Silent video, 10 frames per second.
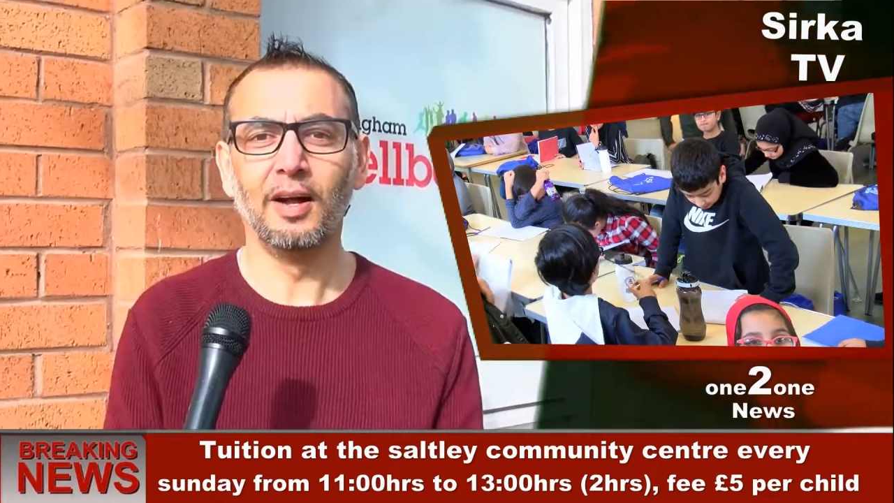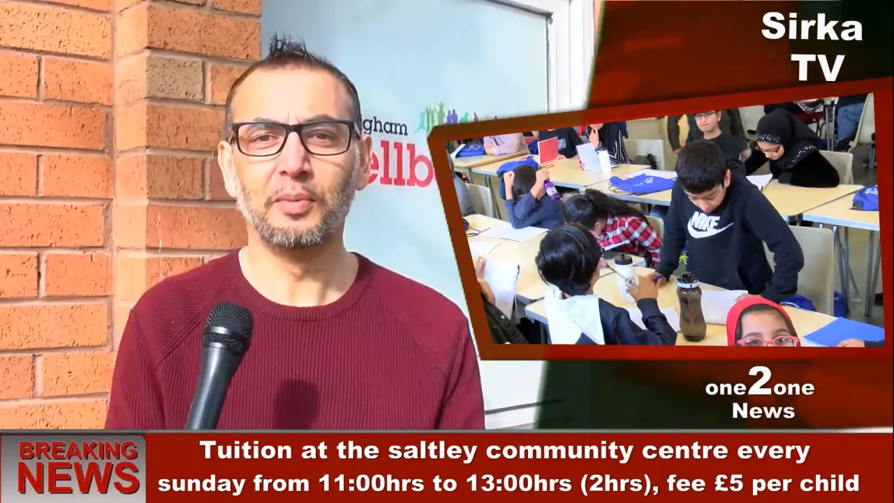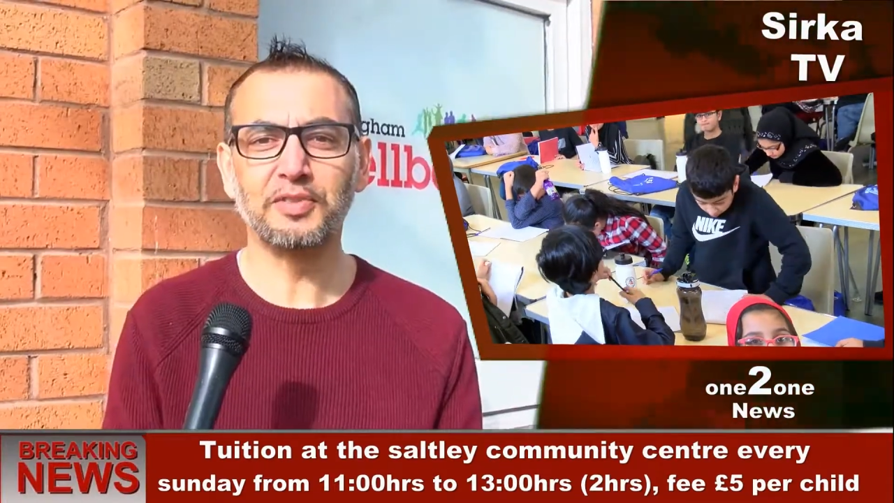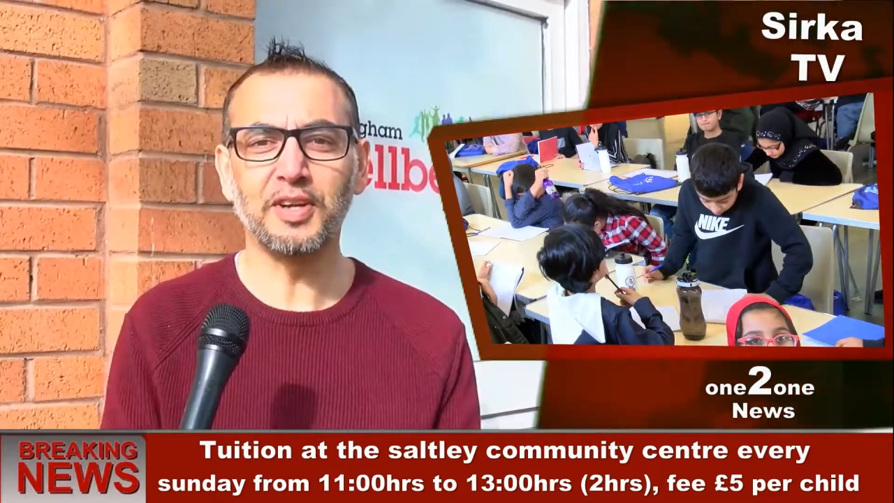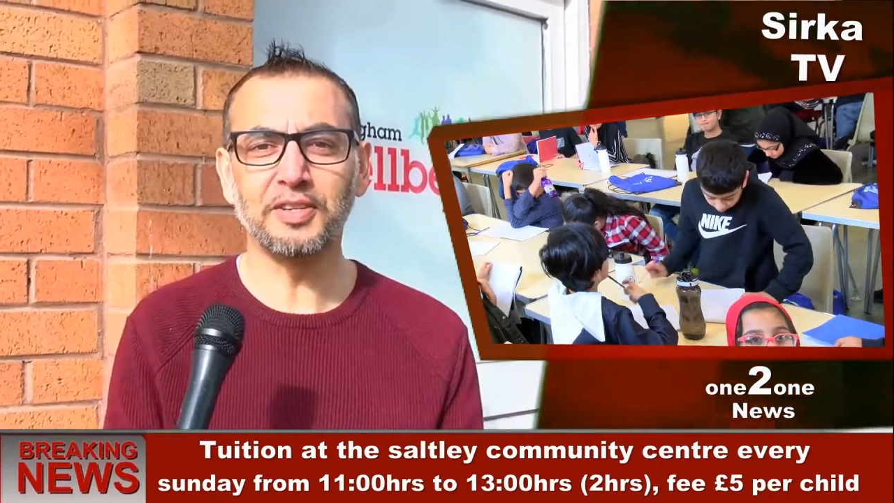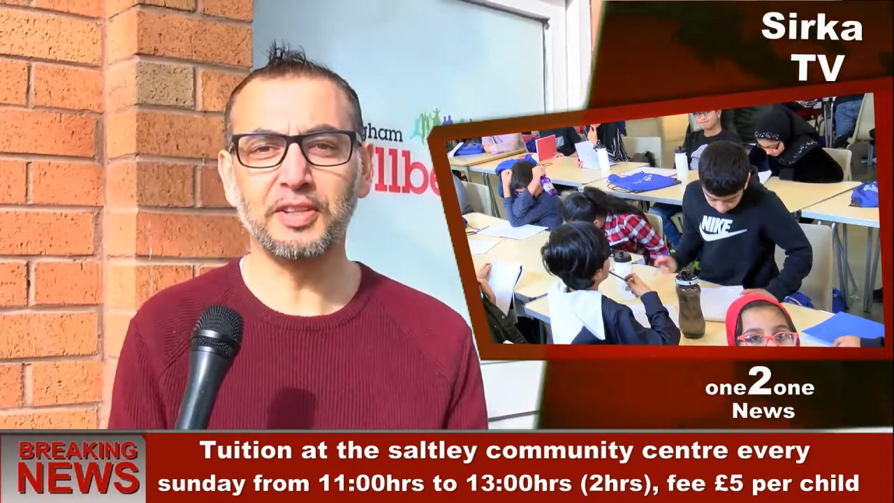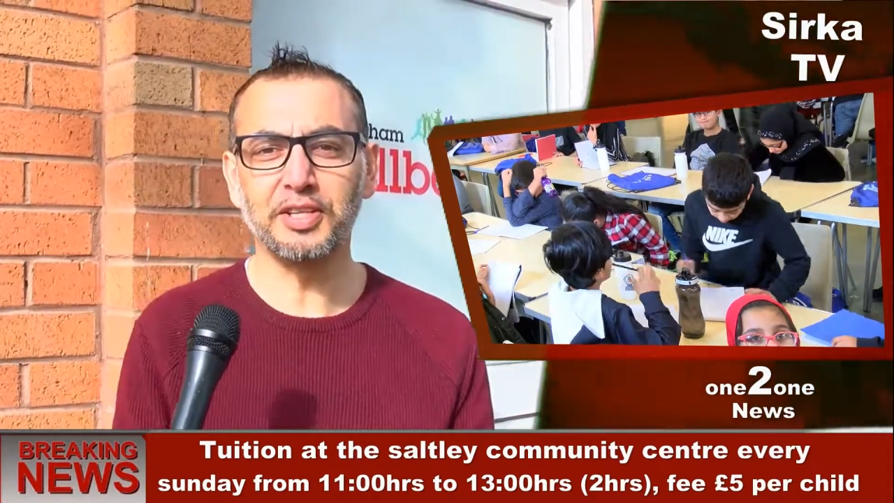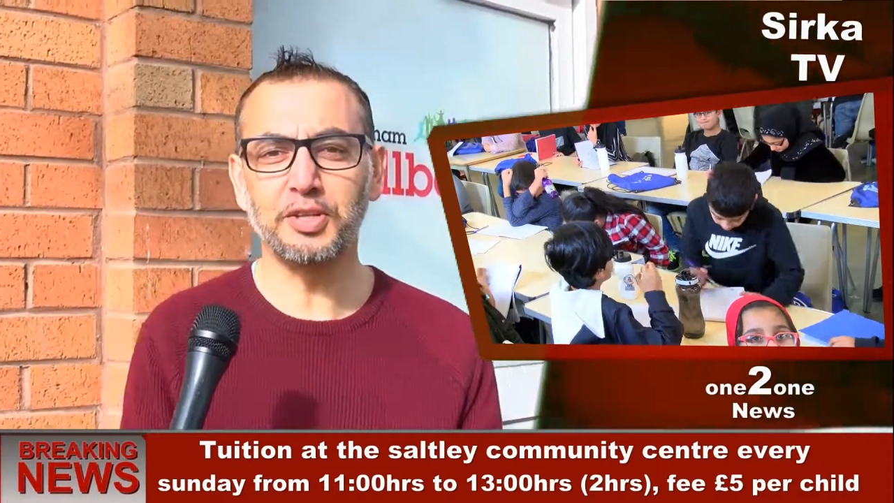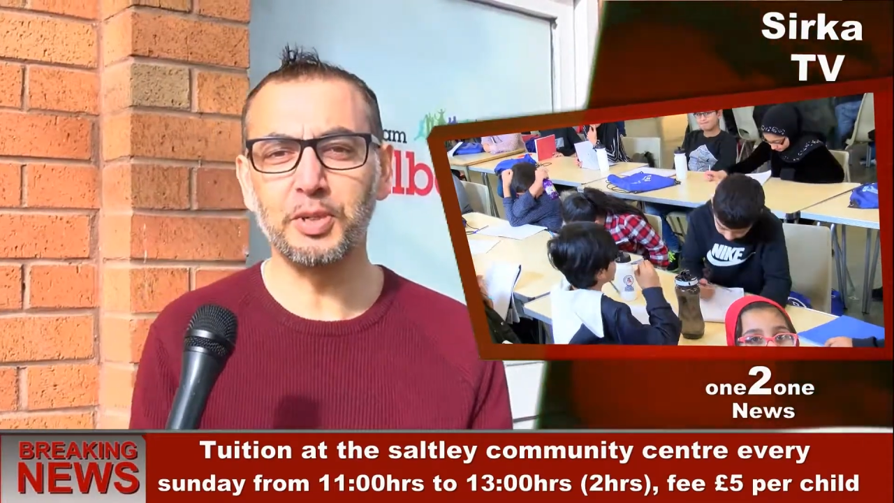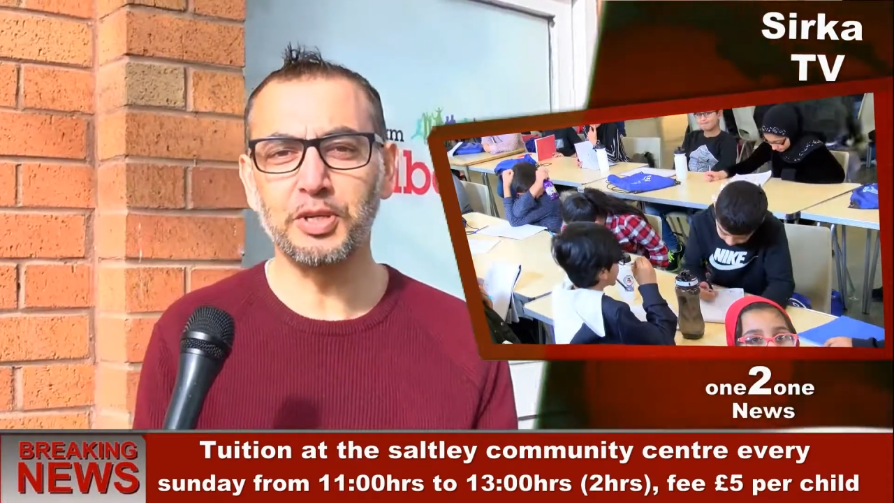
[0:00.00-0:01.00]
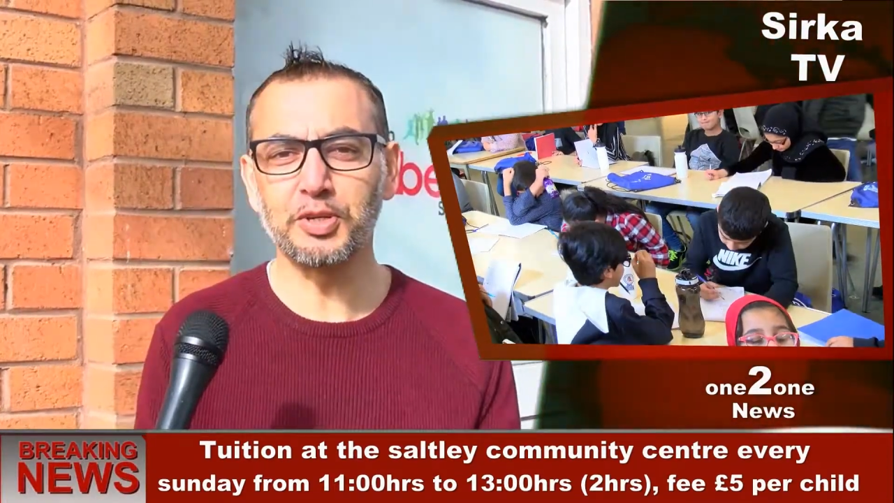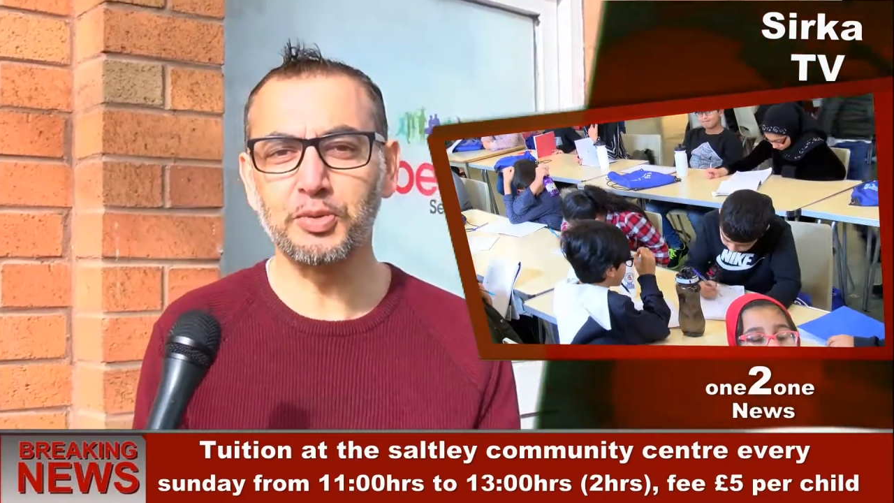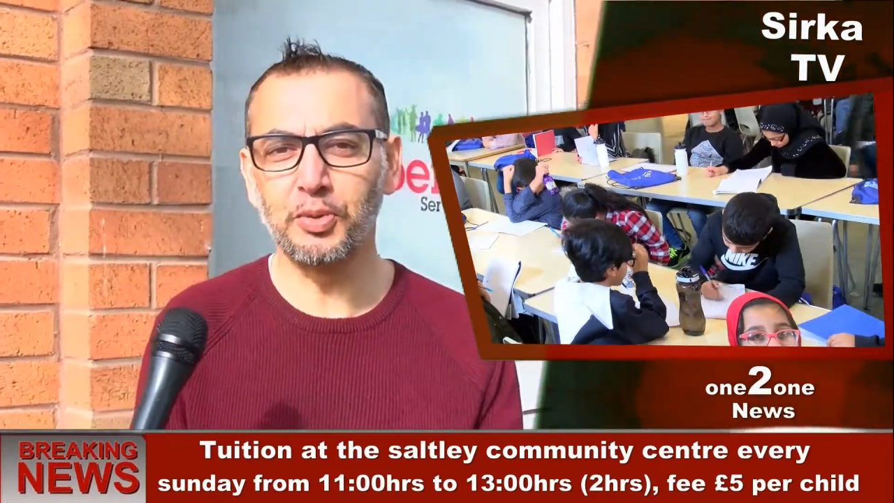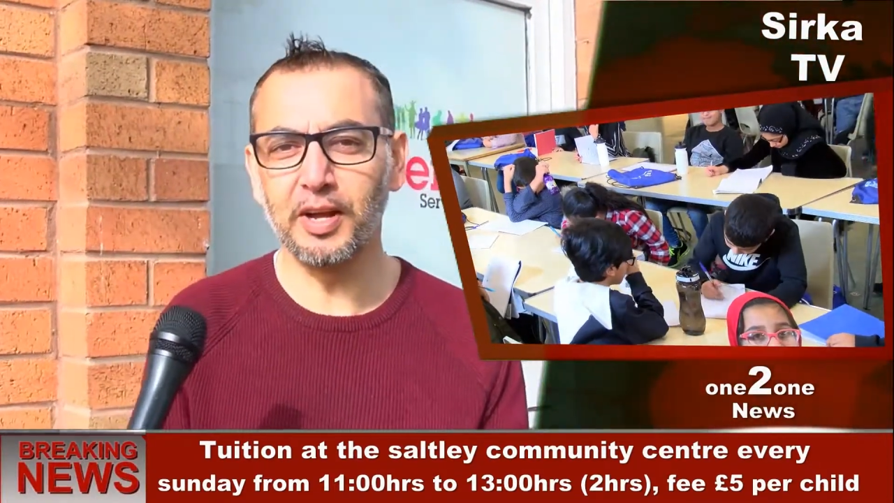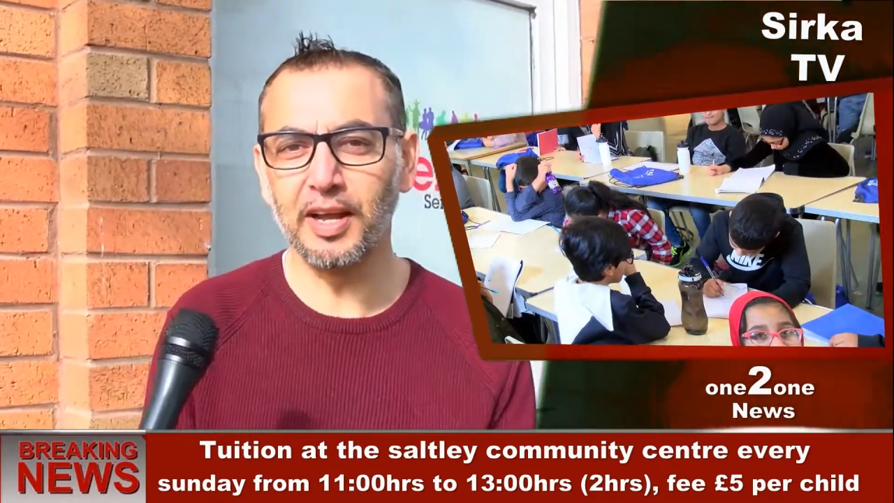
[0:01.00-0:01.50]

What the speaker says: We've started this tuition school here.